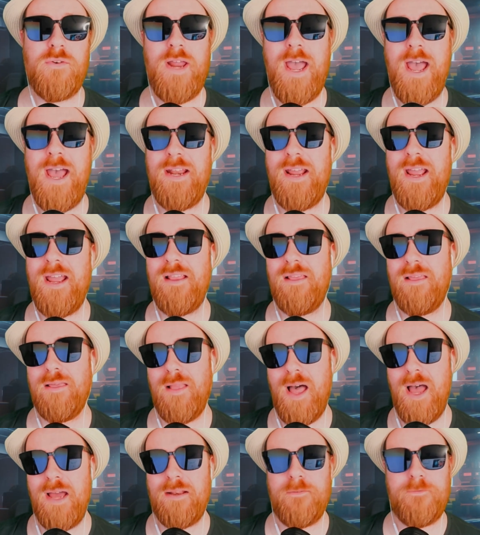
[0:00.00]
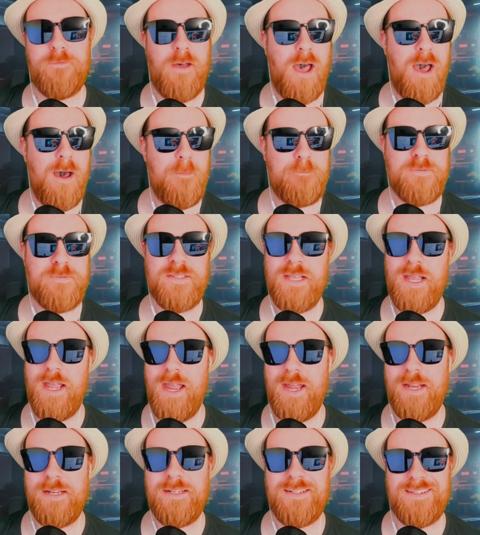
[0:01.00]
had a lot of ups
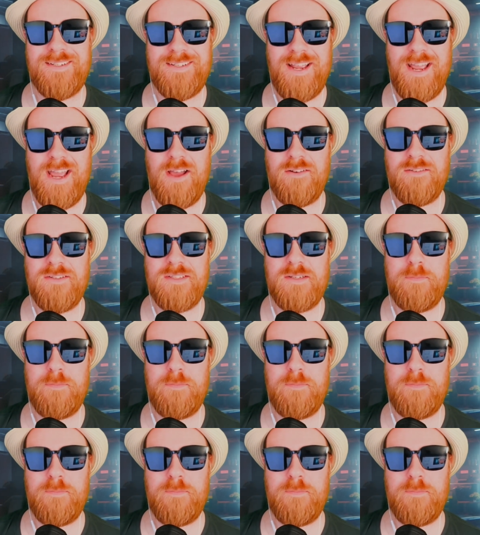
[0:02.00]
and downs.